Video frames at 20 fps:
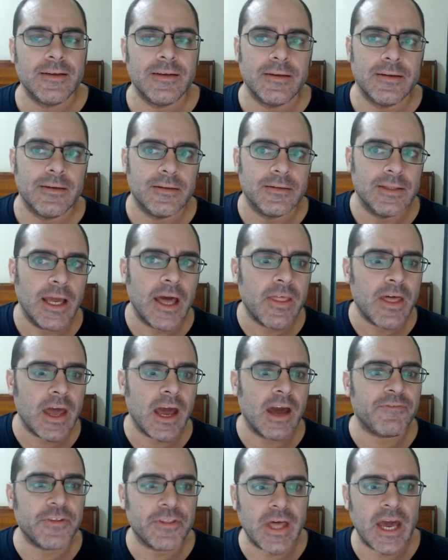The other
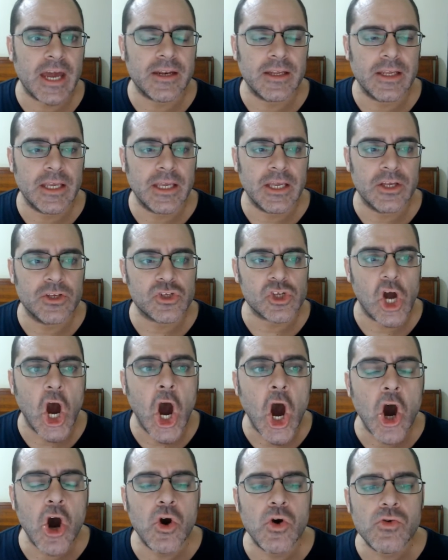half of that is
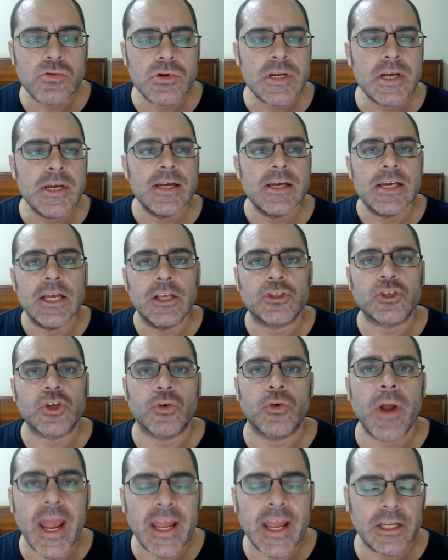owned, is
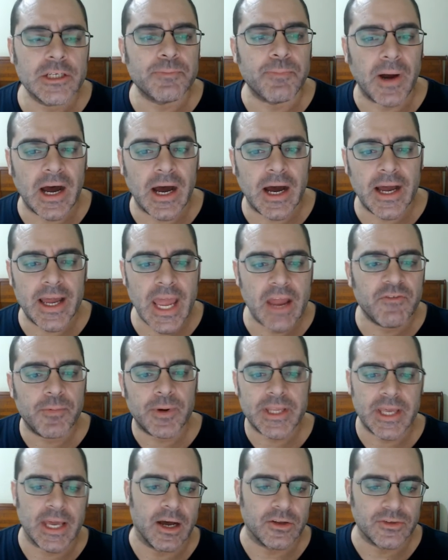created by
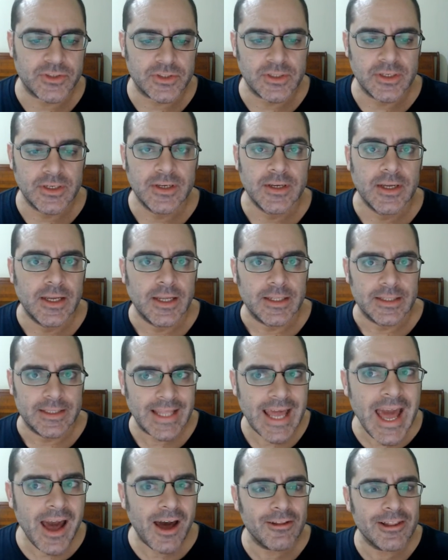everybody else.
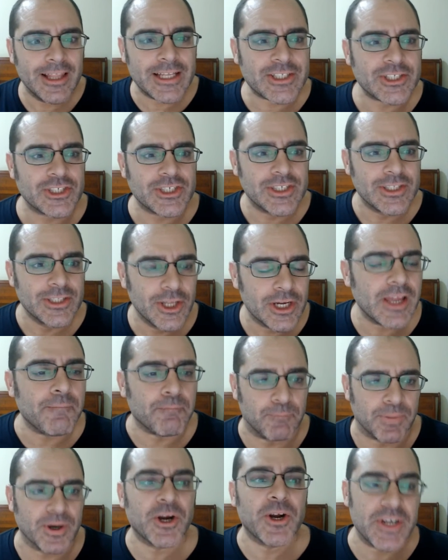Now let's look
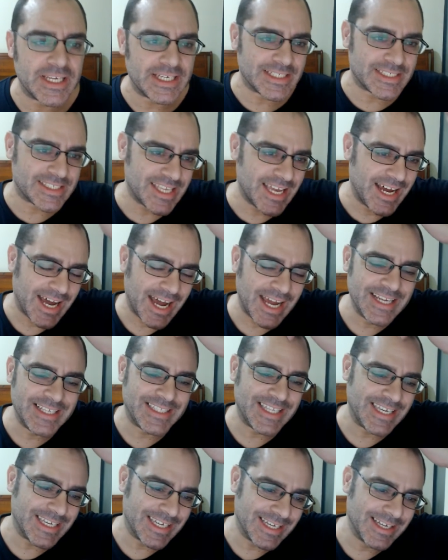at Bernie's
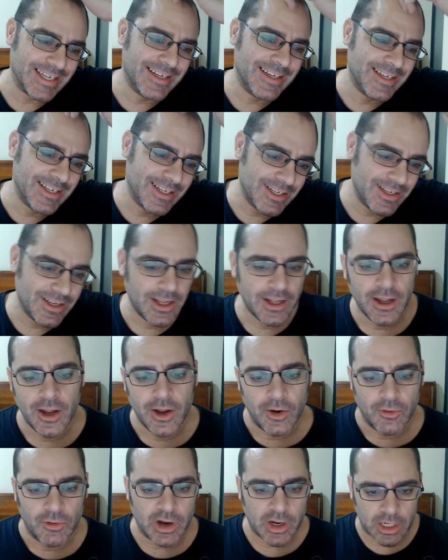idea.
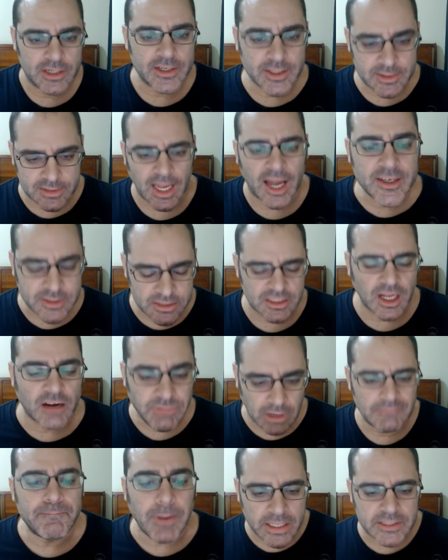We're going to tax the
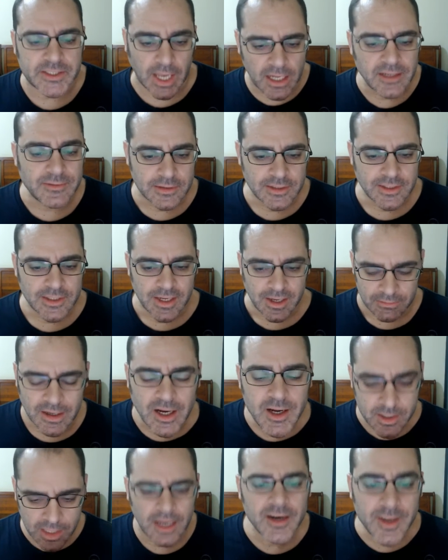1%.
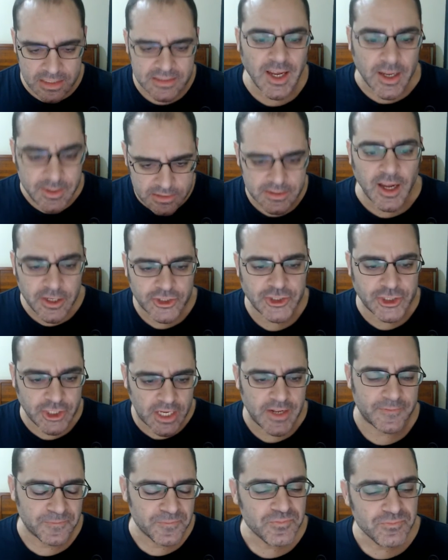We're going to take their
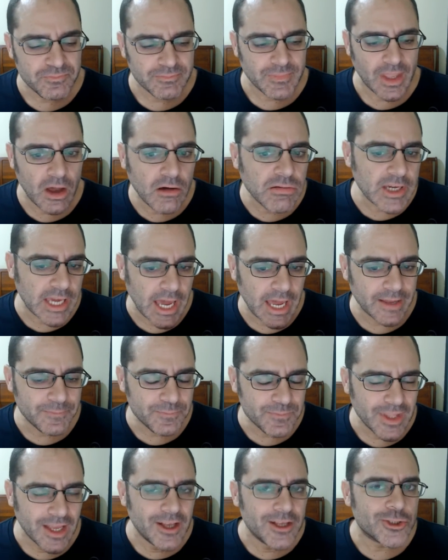shit. Okay,
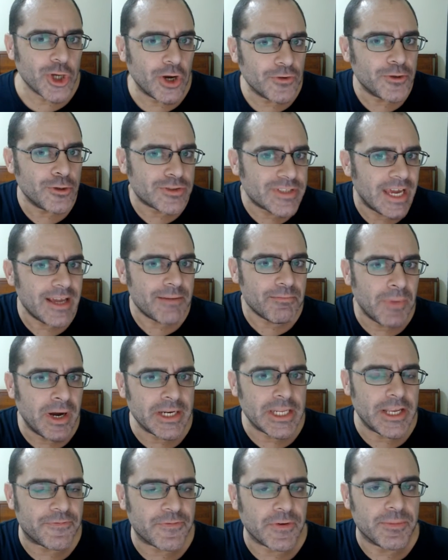so if you take
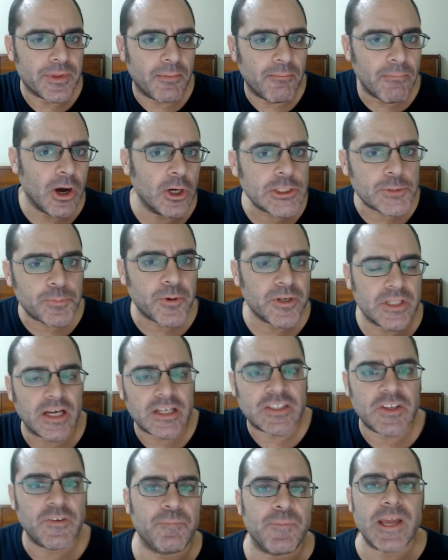money from the most
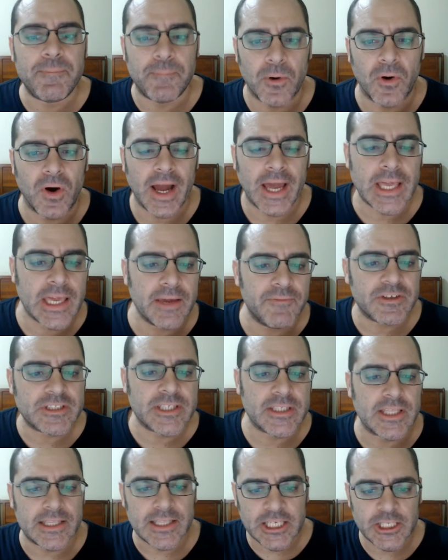productive people and give it
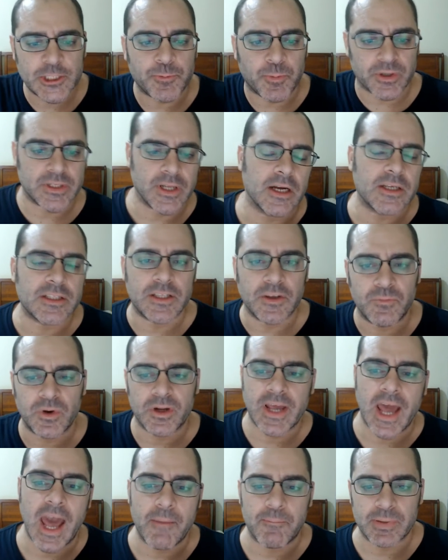to the least productive, what
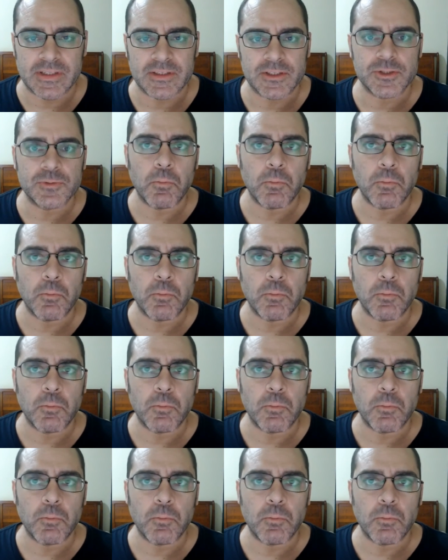happens?